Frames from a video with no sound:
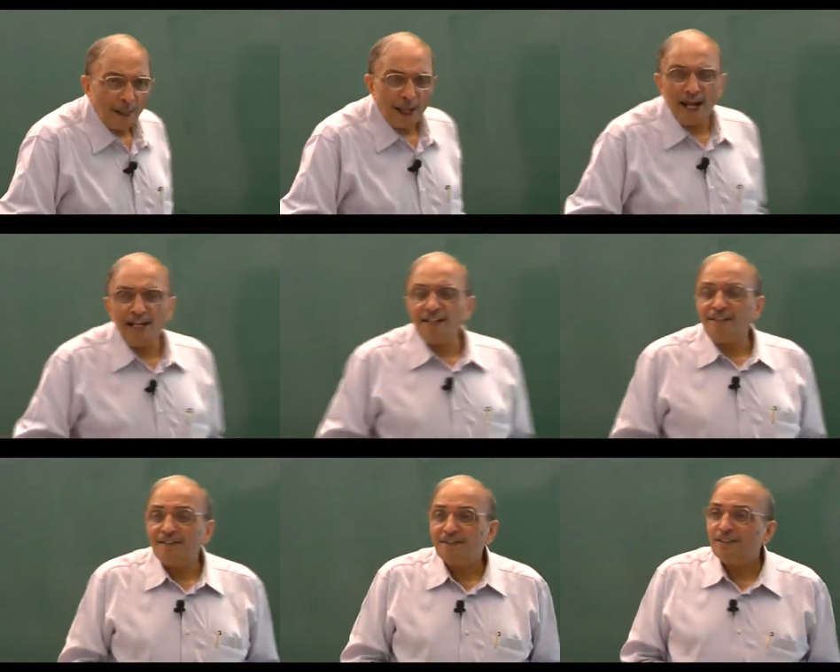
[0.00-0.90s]
And
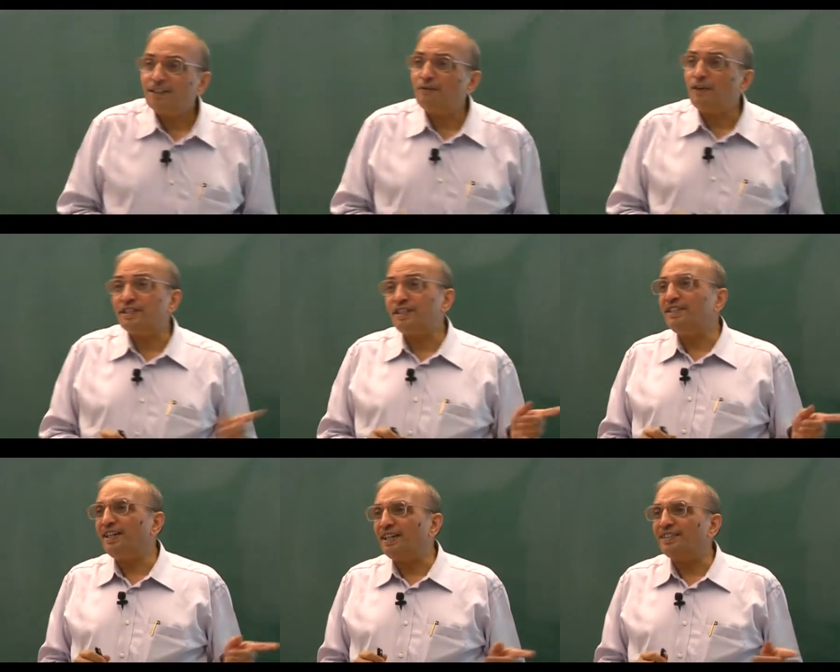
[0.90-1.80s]
the first
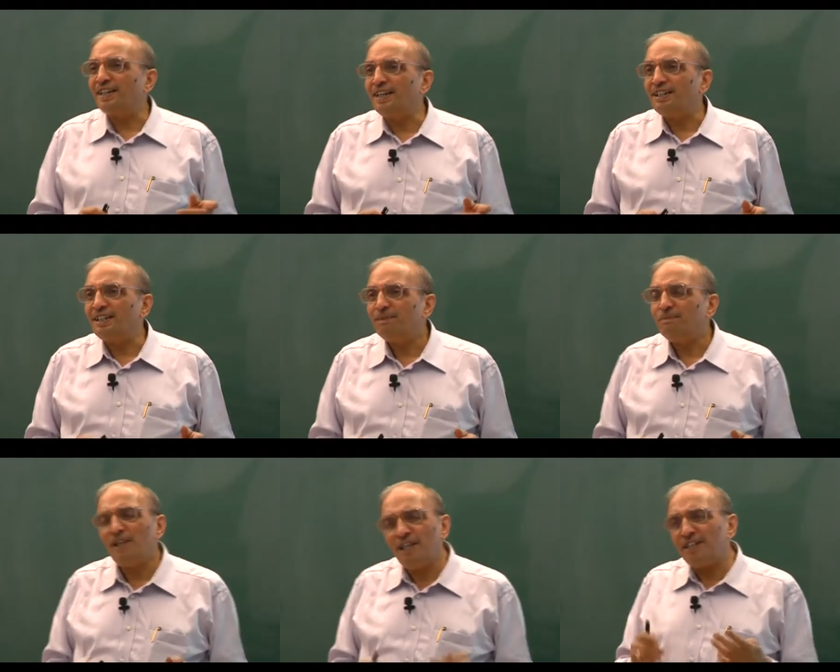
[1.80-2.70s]
thing that I said,
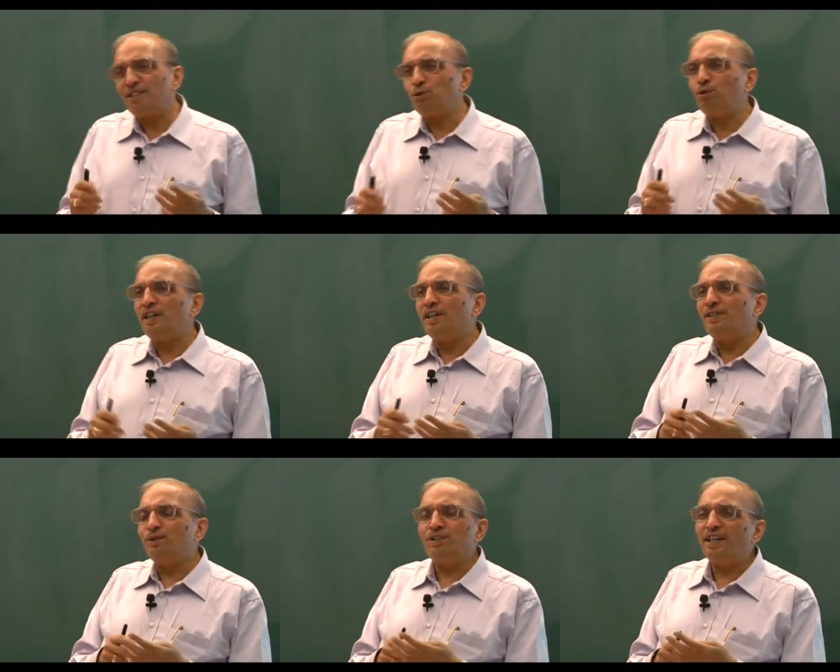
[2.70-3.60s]
please do
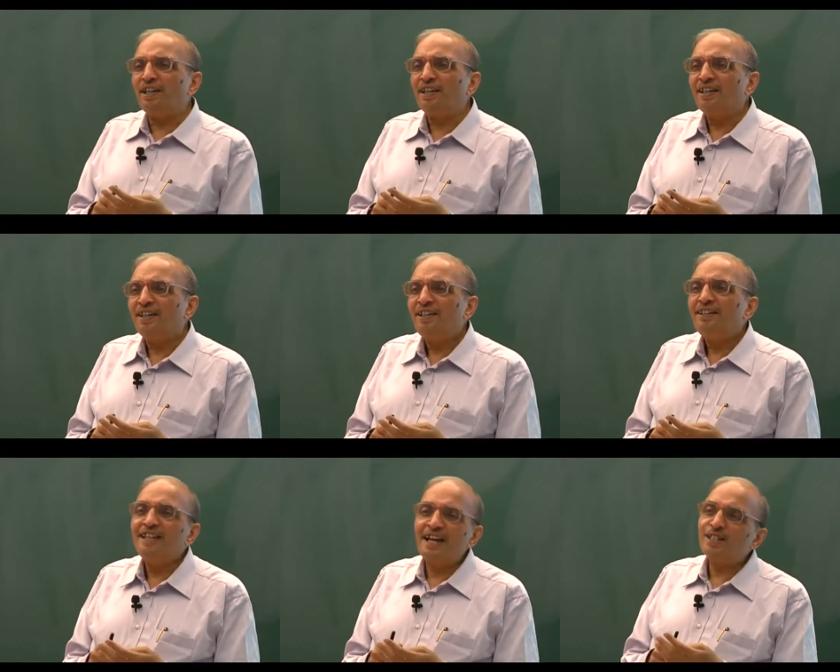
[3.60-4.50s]
learn to say
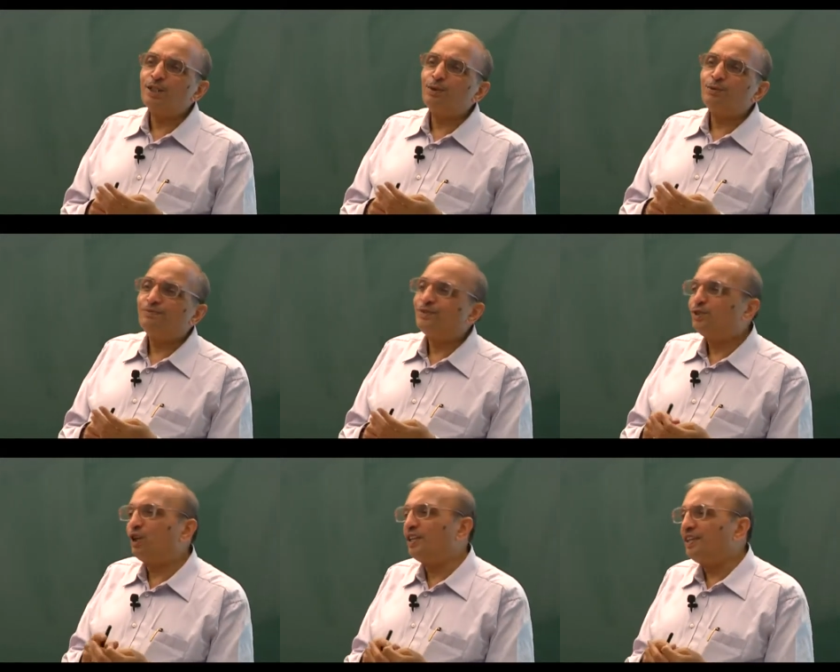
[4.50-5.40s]
thank you,
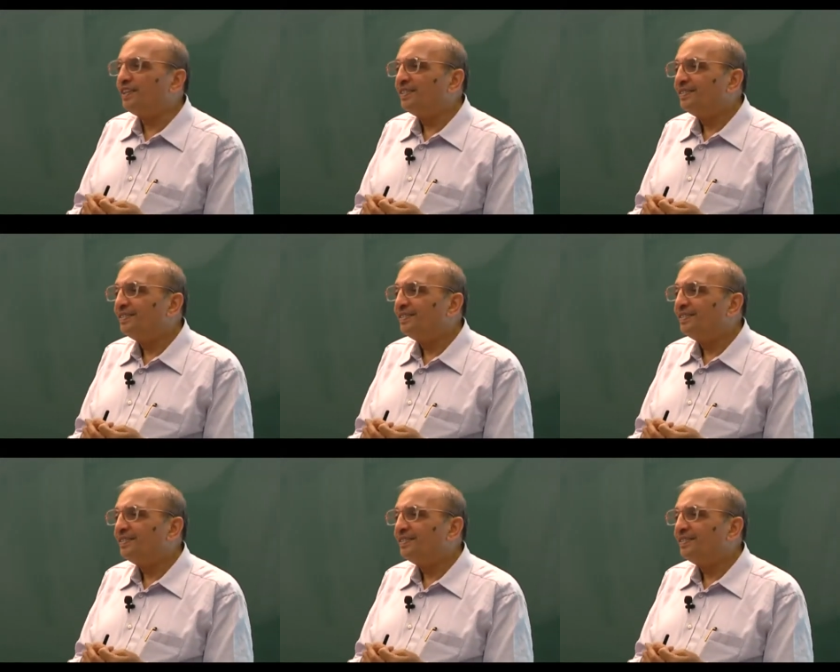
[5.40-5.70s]
sorry,